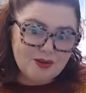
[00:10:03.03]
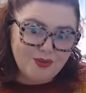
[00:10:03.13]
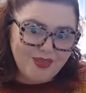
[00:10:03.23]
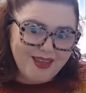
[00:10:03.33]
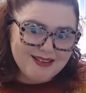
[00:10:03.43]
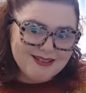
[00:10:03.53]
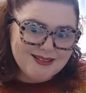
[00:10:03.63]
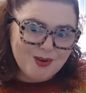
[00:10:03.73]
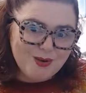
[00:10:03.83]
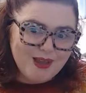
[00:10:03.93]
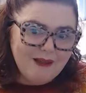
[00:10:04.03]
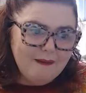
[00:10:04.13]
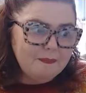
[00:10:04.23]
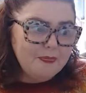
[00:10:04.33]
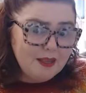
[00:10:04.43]
on that. So
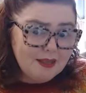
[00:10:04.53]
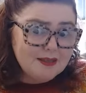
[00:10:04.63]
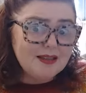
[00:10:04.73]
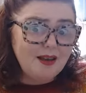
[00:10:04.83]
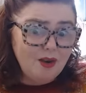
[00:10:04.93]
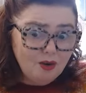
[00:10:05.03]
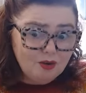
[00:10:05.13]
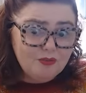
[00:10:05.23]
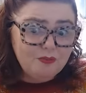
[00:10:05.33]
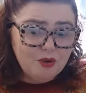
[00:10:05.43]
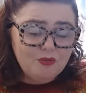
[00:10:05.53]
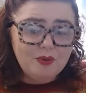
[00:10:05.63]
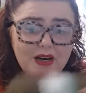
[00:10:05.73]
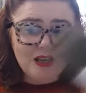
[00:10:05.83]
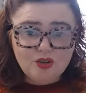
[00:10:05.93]
there is a lot of
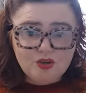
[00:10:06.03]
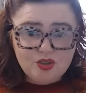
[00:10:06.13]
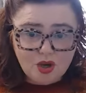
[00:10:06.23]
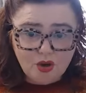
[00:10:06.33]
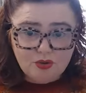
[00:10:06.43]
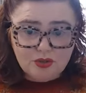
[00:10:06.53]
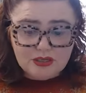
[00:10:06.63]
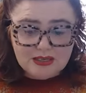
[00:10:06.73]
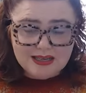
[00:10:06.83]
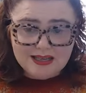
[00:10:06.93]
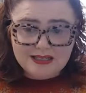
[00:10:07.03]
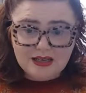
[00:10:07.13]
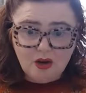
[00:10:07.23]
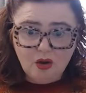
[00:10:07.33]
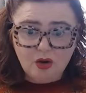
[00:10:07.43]
movement, and you don't need
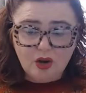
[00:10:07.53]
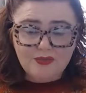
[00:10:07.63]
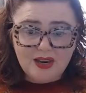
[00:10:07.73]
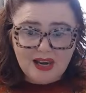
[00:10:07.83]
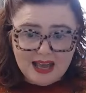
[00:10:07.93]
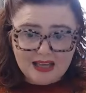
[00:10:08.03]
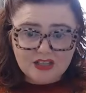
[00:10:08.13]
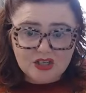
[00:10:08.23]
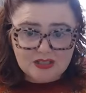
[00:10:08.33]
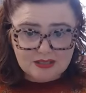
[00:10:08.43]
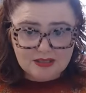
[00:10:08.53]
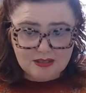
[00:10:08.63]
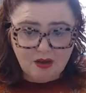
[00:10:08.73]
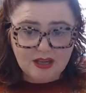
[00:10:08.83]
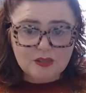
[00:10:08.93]
a lot. Like the largest
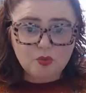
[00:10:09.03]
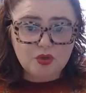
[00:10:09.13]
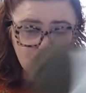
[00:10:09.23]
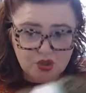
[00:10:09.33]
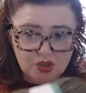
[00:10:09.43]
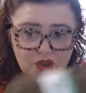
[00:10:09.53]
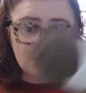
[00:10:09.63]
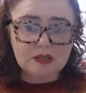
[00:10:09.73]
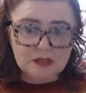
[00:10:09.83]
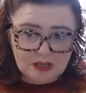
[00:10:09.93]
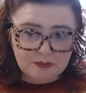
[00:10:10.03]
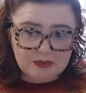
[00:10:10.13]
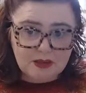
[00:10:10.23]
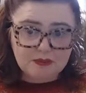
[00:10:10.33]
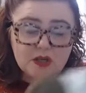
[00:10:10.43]
size, which just
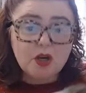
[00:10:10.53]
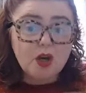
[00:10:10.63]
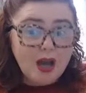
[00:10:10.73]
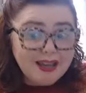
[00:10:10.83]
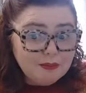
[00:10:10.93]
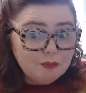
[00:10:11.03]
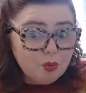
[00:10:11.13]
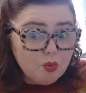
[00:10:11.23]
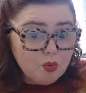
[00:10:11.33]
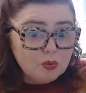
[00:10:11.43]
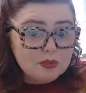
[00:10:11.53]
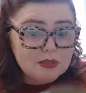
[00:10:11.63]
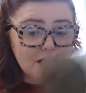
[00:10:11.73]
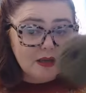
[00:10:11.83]
skips up to 9 balls,